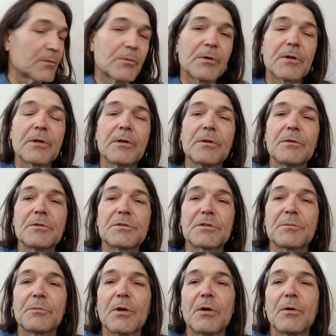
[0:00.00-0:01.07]
We're gonna do
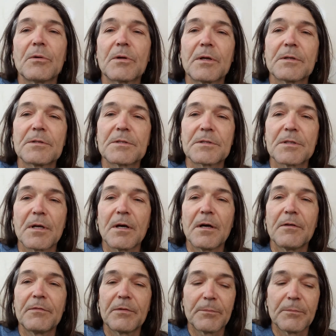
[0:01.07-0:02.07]
some yoga and stuff